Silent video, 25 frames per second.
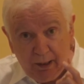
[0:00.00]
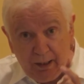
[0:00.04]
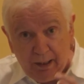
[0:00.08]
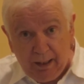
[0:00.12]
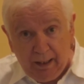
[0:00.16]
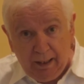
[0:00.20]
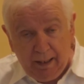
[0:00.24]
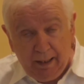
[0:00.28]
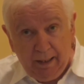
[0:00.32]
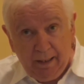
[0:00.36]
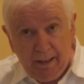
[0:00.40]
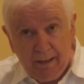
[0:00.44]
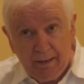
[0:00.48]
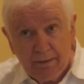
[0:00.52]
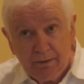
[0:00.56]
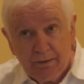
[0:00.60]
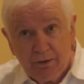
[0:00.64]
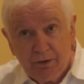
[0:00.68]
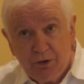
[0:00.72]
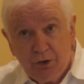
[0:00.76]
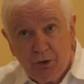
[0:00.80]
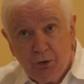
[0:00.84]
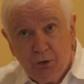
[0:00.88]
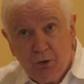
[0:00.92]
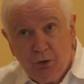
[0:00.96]

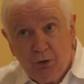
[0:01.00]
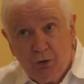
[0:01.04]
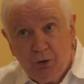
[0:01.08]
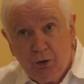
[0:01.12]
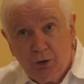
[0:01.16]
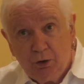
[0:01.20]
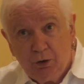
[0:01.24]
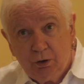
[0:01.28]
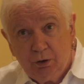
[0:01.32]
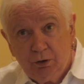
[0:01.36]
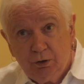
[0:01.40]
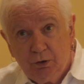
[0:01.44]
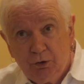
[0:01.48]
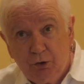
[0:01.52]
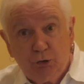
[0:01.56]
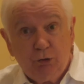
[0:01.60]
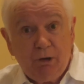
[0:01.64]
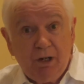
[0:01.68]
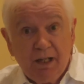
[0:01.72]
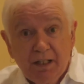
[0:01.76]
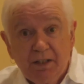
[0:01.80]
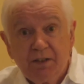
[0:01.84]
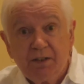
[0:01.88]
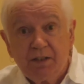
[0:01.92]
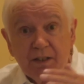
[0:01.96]
and you're
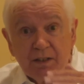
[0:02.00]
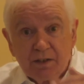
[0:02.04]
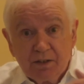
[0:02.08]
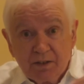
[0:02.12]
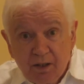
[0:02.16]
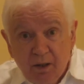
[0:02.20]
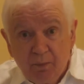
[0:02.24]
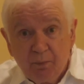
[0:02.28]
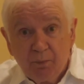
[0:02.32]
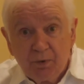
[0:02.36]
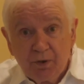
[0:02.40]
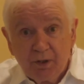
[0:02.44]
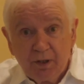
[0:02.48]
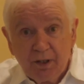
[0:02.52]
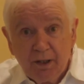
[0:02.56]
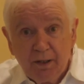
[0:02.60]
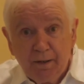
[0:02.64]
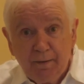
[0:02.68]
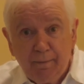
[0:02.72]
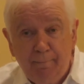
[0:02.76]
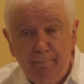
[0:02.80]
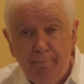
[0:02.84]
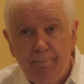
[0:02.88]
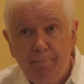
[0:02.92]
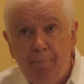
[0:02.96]
tracing
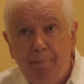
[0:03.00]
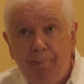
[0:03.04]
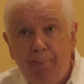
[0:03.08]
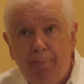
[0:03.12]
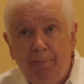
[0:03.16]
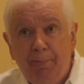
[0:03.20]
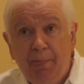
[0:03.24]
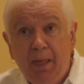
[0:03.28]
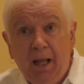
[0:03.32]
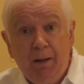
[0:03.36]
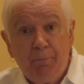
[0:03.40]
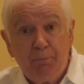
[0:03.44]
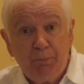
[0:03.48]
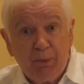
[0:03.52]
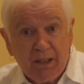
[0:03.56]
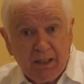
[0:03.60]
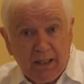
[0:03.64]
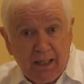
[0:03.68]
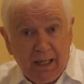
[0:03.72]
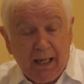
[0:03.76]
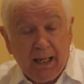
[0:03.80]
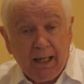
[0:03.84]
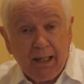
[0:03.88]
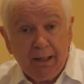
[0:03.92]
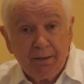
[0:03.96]
something that
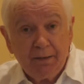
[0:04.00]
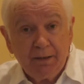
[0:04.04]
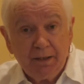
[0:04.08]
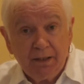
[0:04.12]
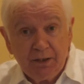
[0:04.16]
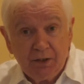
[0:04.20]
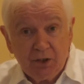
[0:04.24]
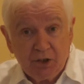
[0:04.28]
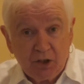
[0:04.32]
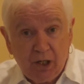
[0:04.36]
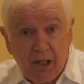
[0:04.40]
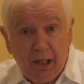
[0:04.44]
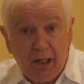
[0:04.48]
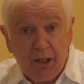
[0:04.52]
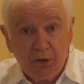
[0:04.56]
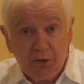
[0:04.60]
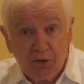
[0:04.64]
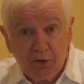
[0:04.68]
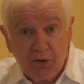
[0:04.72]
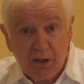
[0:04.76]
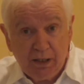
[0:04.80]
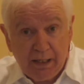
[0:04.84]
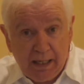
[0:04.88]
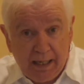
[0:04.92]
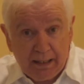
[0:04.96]
began in
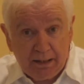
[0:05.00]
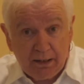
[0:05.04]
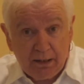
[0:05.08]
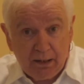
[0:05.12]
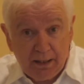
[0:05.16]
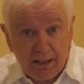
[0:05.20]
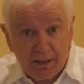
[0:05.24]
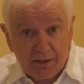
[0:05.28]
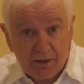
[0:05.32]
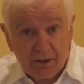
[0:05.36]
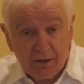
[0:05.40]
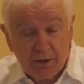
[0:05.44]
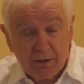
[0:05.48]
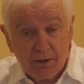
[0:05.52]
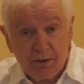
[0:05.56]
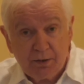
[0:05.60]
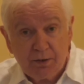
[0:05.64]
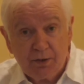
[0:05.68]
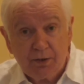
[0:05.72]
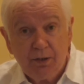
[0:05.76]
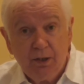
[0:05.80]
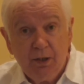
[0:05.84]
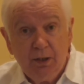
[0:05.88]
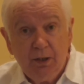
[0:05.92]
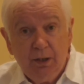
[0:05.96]
childhood and
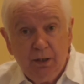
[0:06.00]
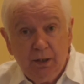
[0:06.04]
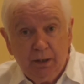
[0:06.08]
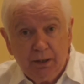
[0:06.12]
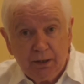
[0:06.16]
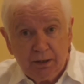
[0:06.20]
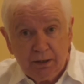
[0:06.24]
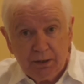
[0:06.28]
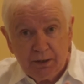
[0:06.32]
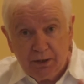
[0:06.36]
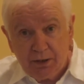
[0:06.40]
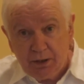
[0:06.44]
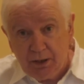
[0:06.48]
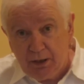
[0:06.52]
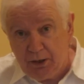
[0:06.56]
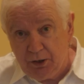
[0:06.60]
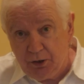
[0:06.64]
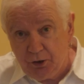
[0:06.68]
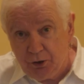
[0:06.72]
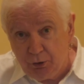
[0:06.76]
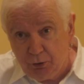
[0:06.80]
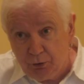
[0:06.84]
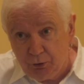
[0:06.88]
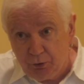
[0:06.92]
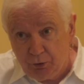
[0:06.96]
adolescence,
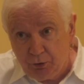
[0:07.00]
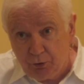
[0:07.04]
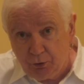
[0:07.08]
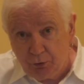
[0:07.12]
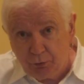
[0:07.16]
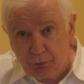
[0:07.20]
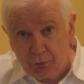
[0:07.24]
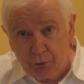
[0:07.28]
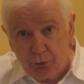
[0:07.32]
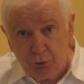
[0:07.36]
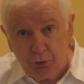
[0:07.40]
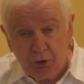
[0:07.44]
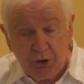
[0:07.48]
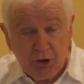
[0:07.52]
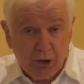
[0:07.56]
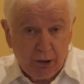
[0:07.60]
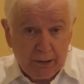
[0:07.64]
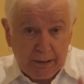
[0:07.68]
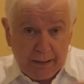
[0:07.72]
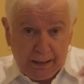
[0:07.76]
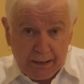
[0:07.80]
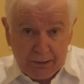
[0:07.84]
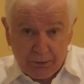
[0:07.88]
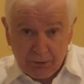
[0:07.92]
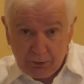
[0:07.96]
continued through
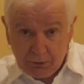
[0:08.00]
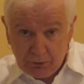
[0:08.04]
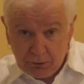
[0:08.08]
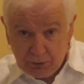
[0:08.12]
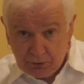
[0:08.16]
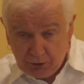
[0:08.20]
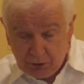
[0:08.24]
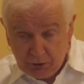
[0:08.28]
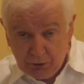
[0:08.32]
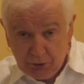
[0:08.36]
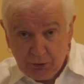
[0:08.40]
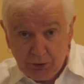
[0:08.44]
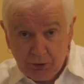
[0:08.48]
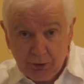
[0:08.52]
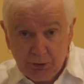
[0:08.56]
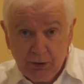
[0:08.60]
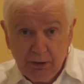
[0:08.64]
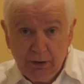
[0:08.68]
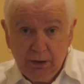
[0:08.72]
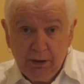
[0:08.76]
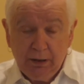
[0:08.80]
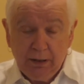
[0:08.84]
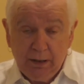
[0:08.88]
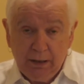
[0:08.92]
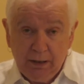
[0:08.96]
young adulthood
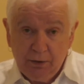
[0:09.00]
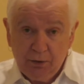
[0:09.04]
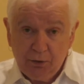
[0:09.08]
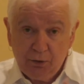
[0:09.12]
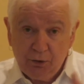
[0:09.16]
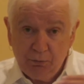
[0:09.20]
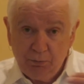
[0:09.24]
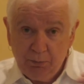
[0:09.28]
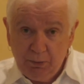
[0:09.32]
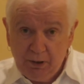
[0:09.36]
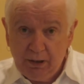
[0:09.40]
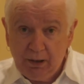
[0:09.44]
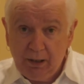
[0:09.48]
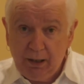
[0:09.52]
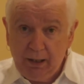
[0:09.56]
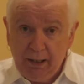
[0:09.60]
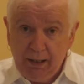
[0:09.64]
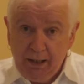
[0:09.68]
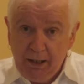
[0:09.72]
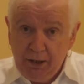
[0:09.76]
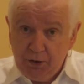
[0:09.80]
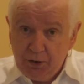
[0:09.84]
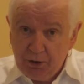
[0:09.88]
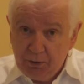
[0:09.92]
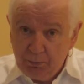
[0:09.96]
into middle
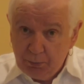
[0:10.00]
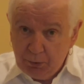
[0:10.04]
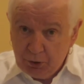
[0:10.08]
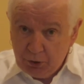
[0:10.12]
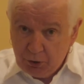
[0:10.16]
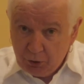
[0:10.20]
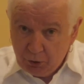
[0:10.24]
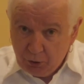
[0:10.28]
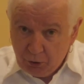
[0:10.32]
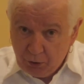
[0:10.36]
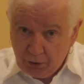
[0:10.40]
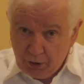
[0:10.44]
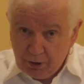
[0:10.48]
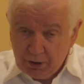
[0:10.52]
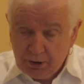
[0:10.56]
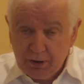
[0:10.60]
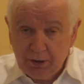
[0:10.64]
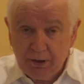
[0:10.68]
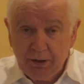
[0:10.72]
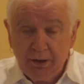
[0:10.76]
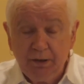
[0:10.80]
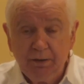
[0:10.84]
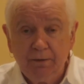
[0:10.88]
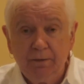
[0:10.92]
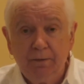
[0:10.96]
age and
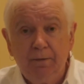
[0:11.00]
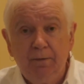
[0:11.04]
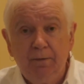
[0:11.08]
maturity.